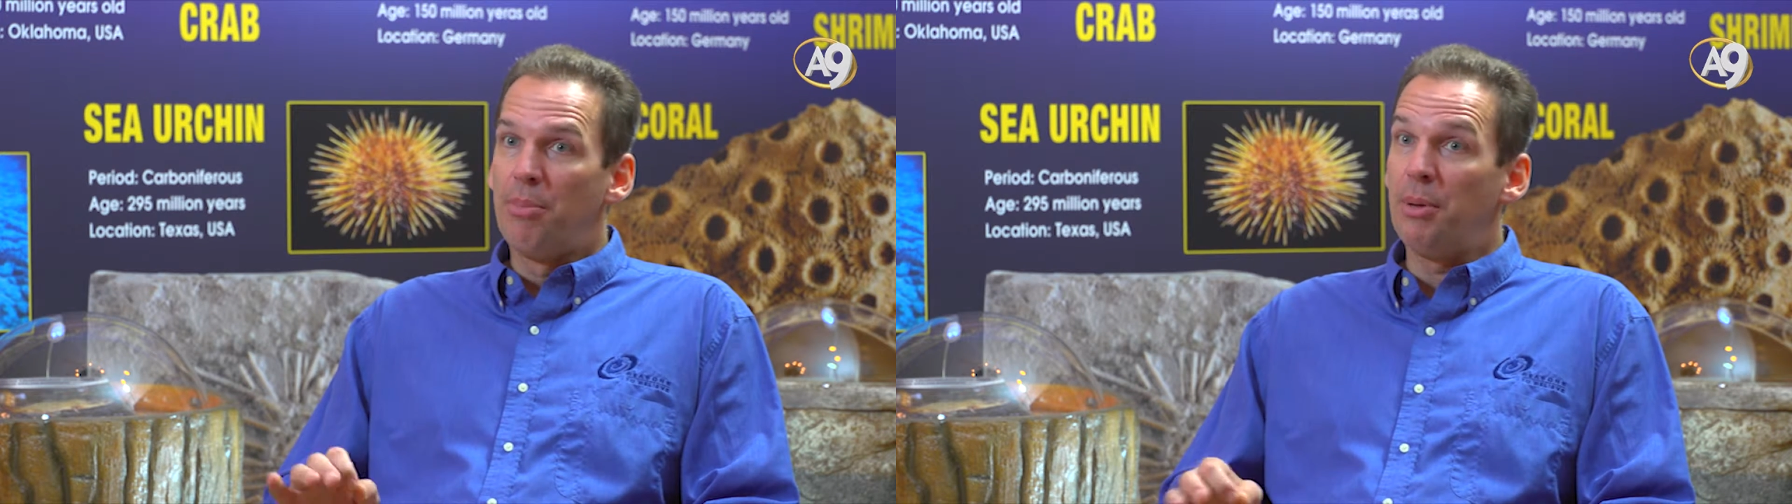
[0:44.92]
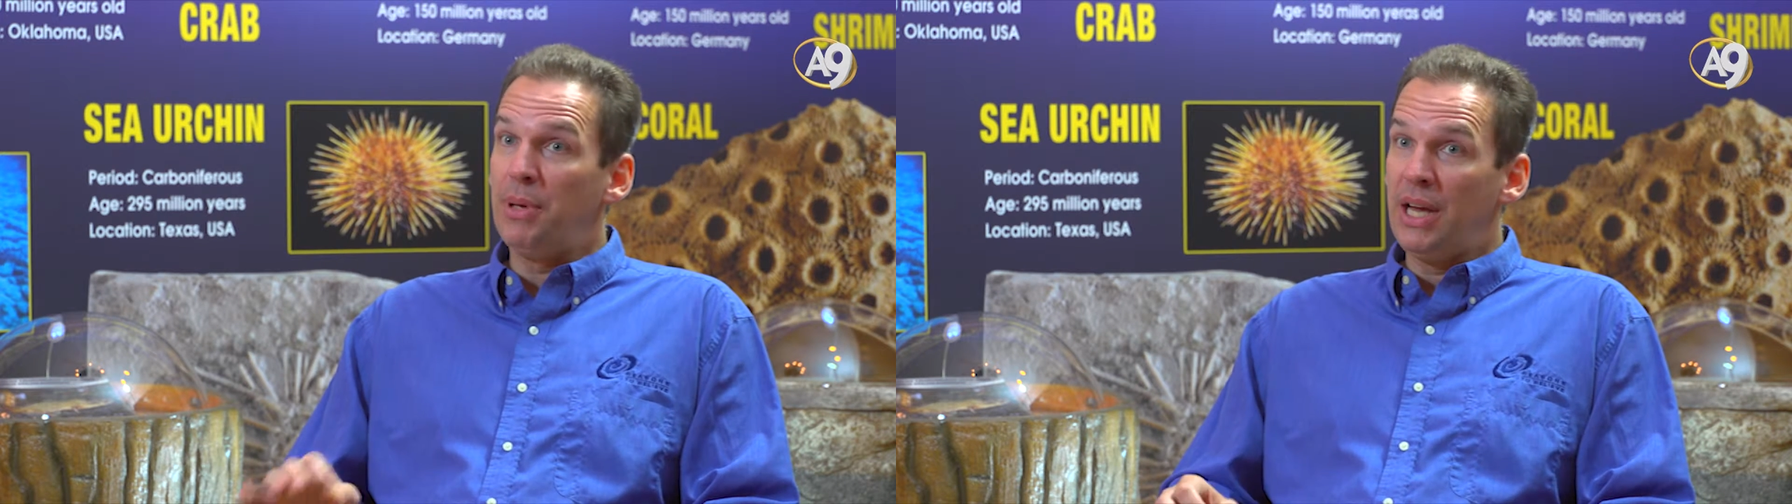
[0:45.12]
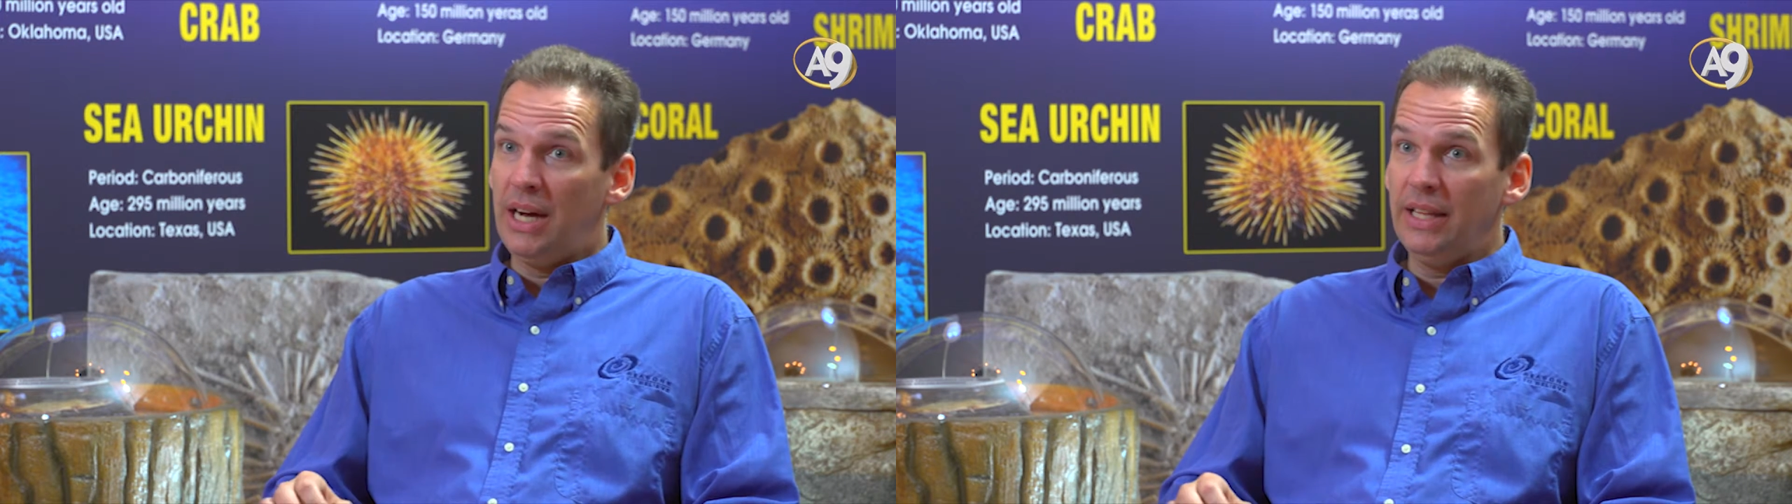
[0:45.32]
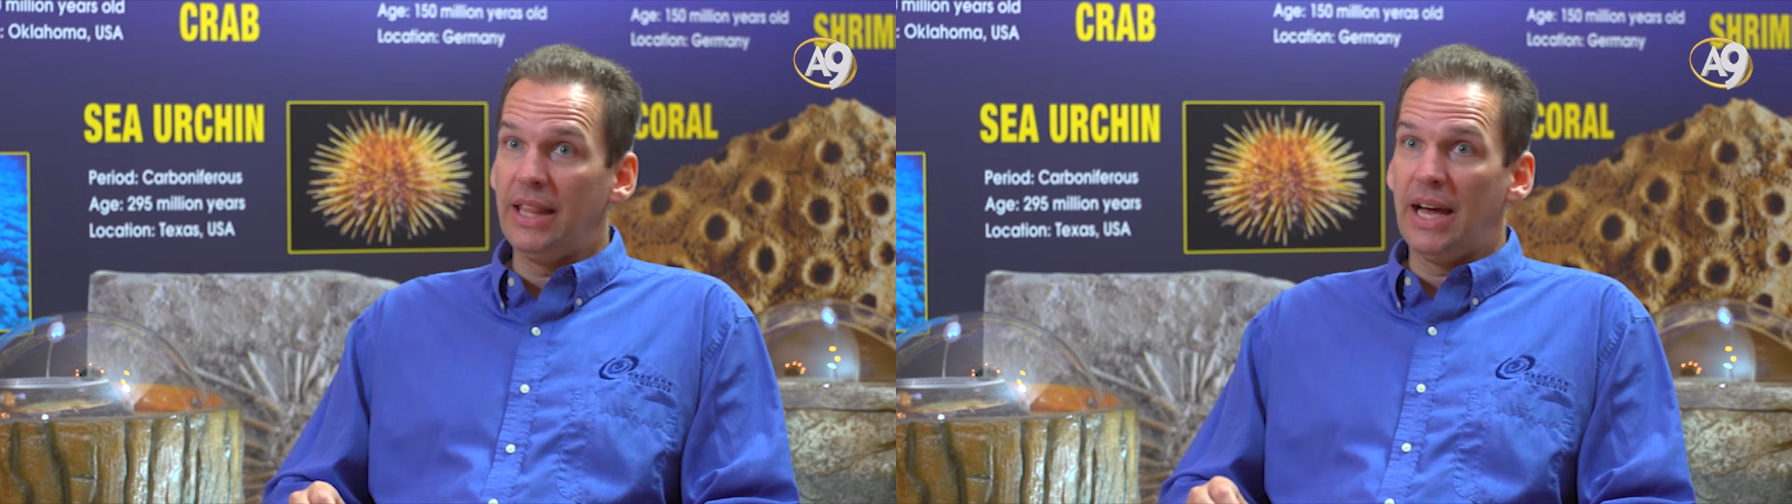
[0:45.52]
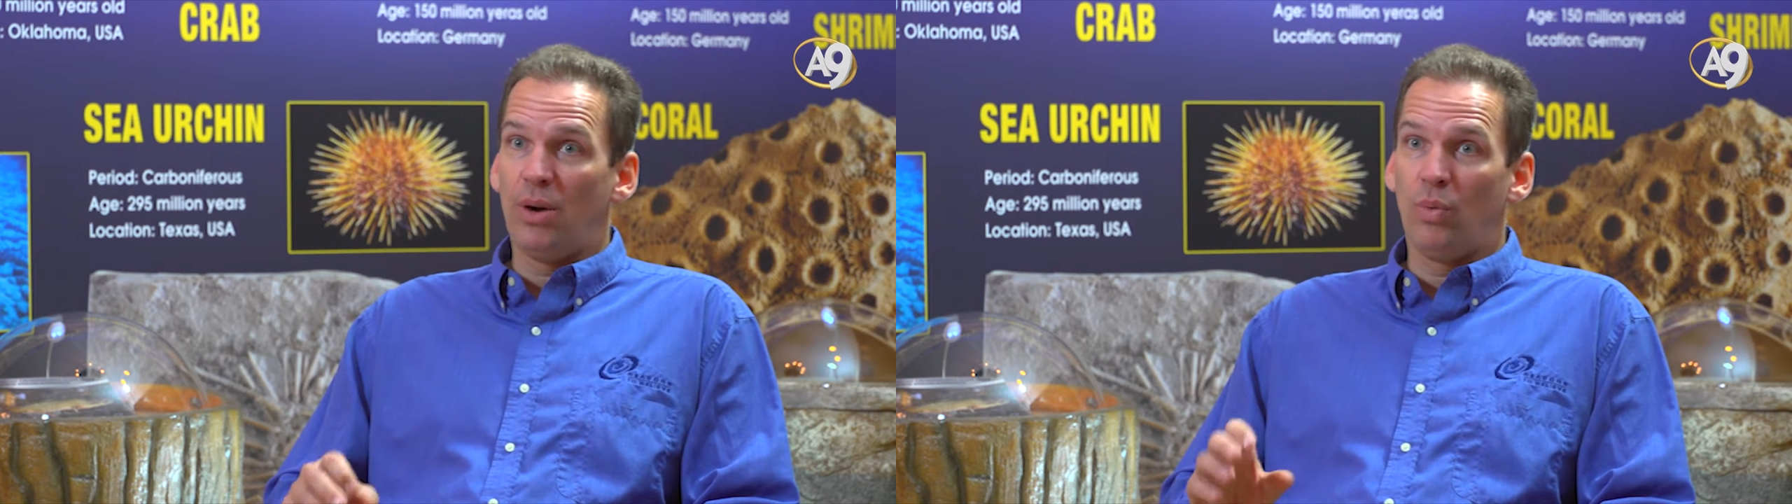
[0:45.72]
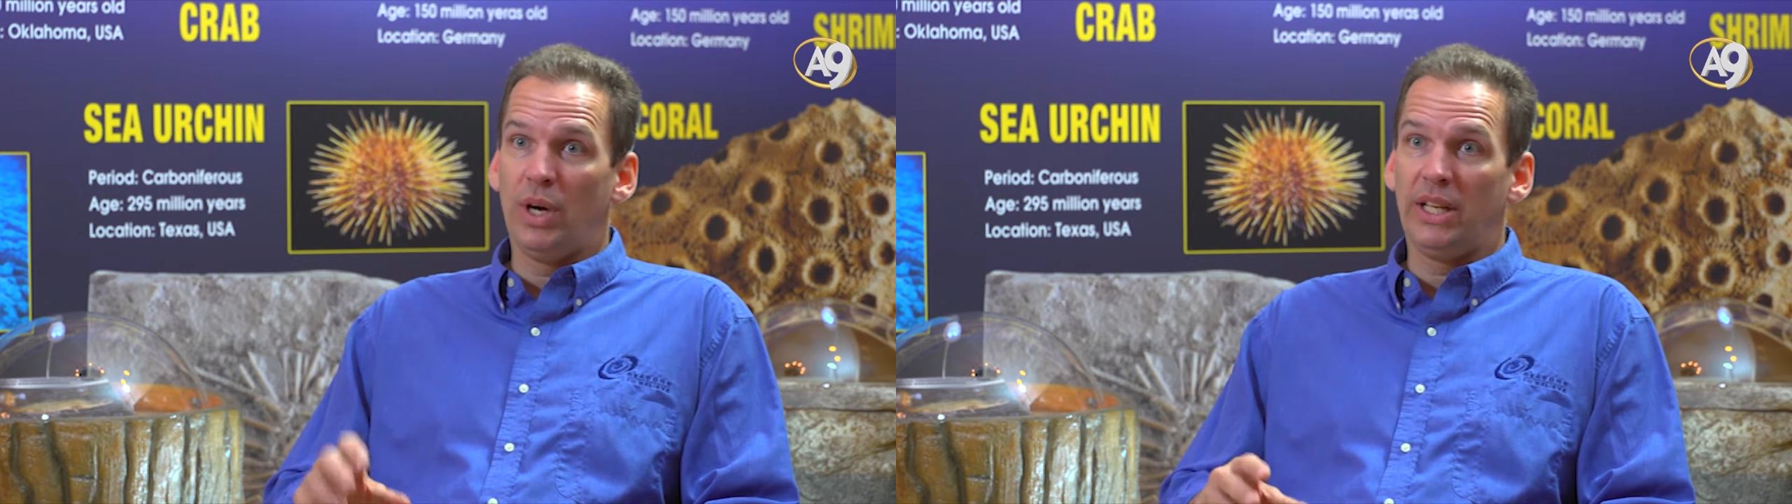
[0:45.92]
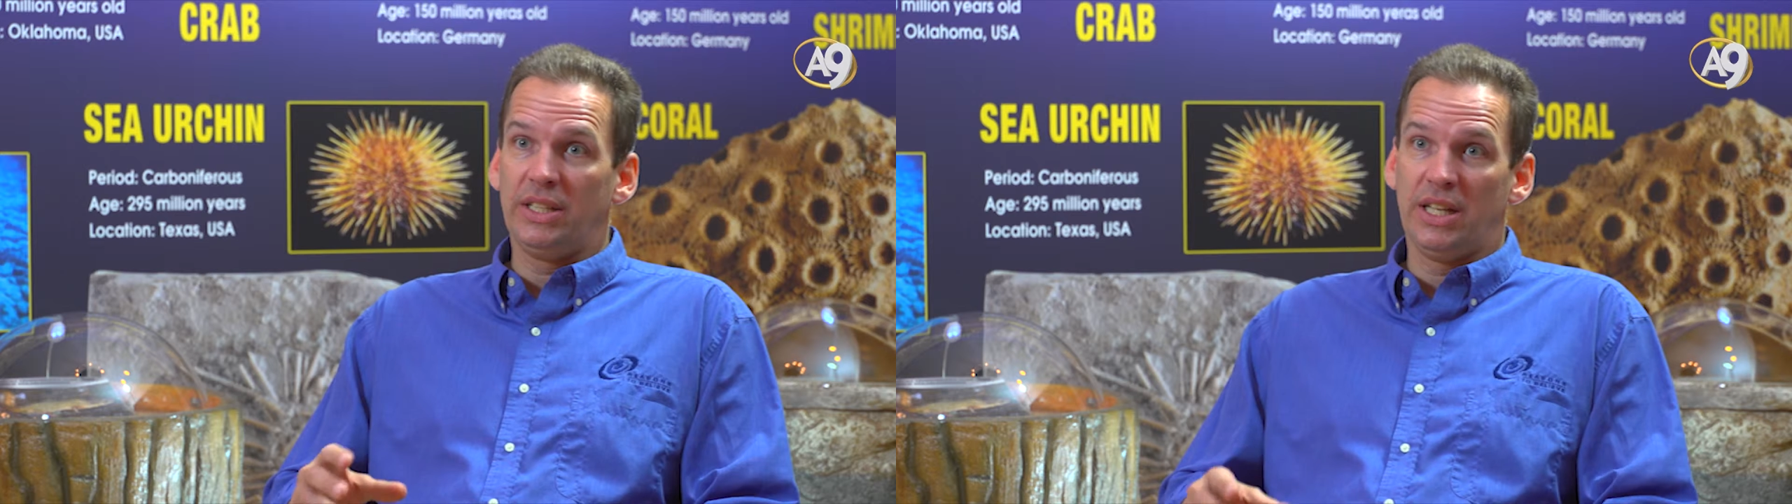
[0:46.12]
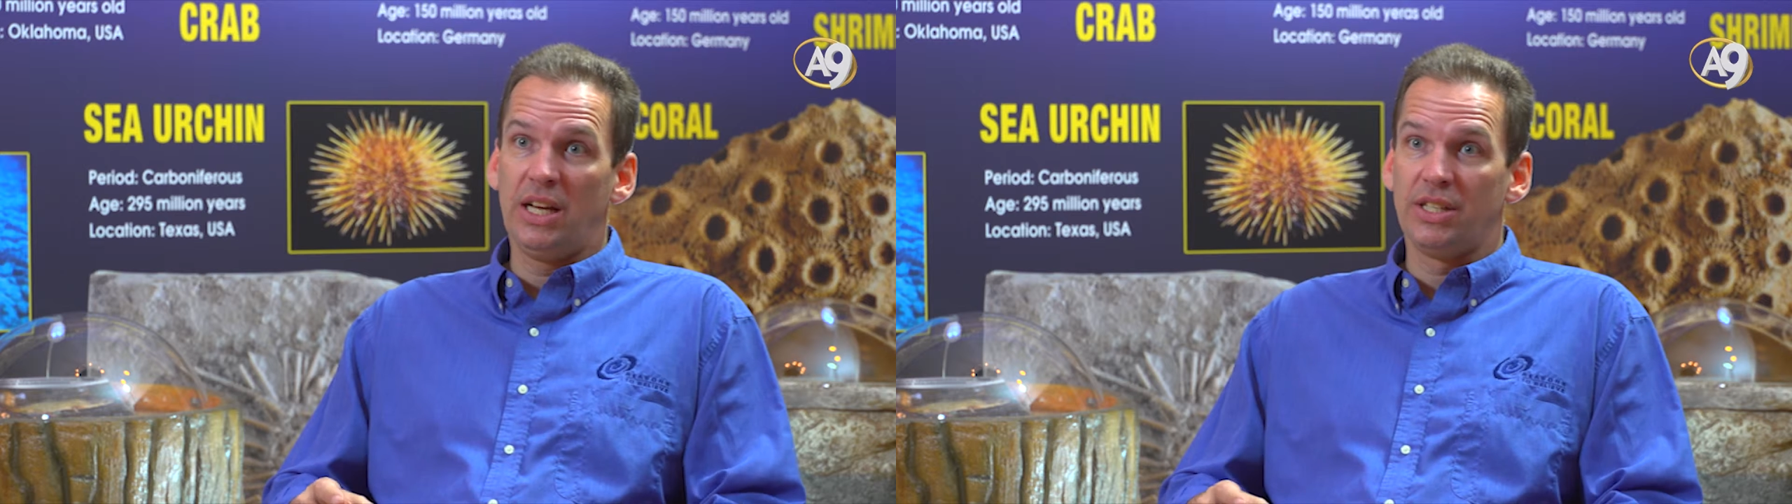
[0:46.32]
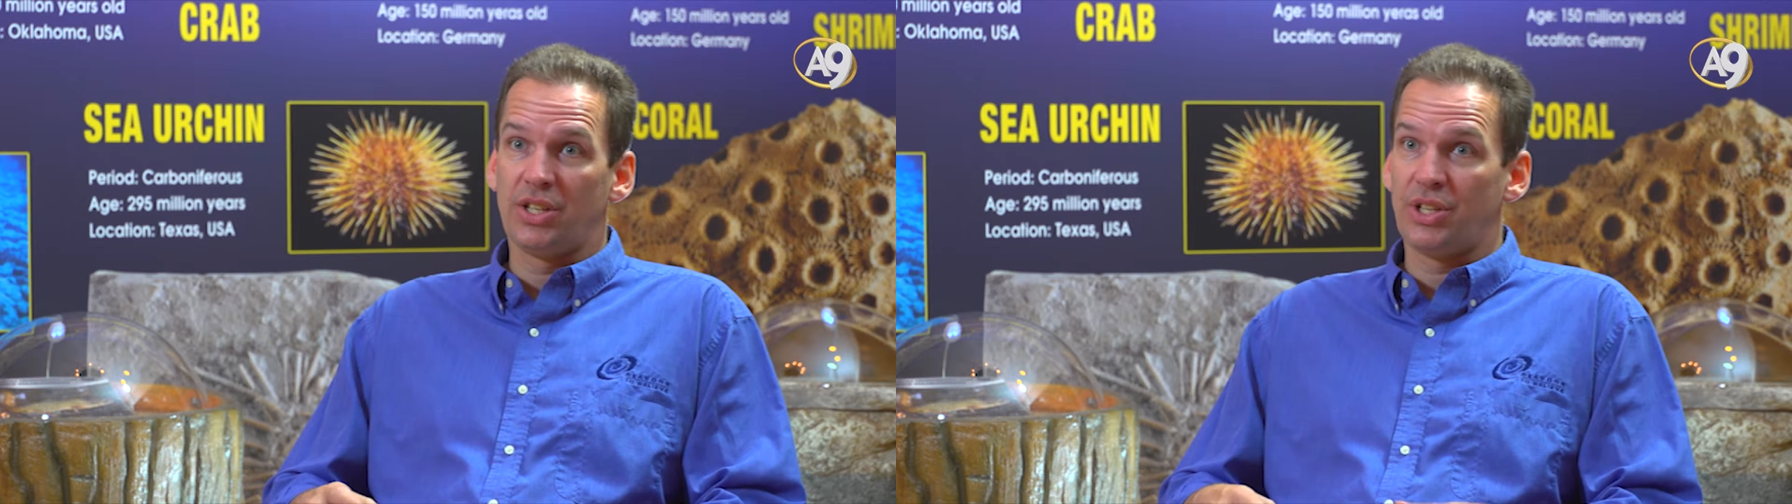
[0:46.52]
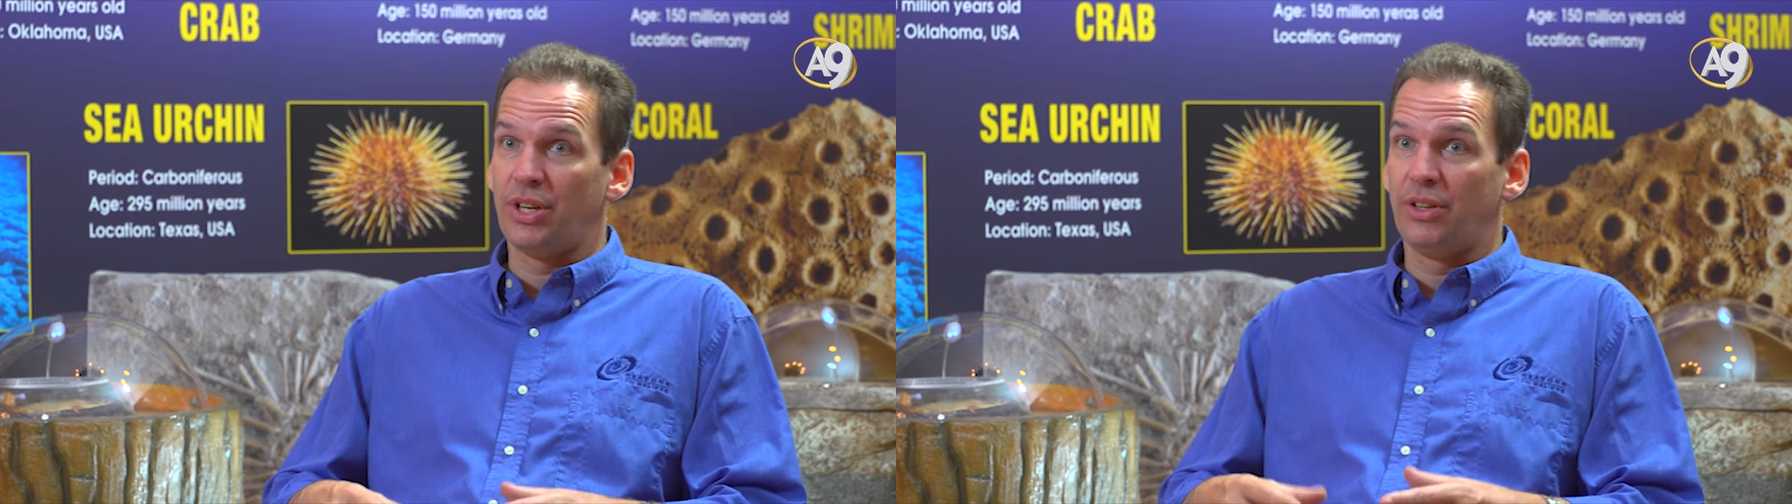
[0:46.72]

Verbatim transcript: But beyond that, what it does is it